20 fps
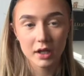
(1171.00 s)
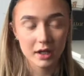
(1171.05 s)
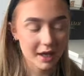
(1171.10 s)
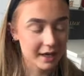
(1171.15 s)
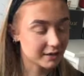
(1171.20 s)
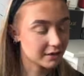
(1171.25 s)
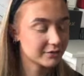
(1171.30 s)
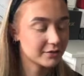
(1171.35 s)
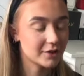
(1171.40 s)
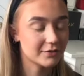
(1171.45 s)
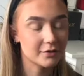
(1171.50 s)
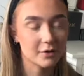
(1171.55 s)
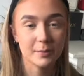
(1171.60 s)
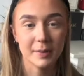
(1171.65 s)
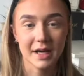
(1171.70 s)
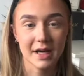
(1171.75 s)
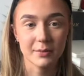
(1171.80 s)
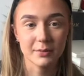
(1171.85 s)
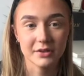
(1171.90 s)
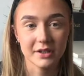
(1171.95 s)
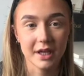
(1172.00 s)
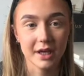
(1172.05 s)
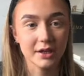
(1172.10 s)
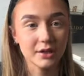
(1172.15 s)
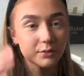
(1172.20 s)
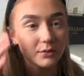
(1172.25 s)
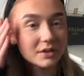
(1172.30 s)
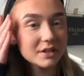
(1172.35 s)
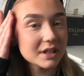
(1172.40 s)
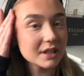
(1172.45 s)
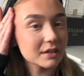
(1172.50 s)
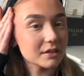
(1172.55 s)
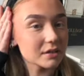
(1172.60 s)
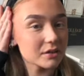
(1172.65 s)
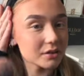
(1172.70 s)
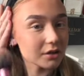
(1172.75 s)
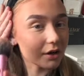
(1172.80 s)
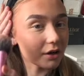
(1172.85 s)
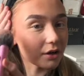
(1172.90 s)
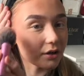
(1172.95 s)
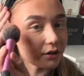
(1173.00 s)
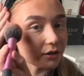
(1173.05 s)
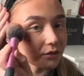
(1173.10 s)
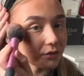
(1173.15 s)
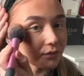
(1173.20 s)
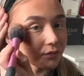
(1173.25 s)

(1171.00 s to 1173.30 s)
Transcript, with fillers: and I've never been able to get a new one since so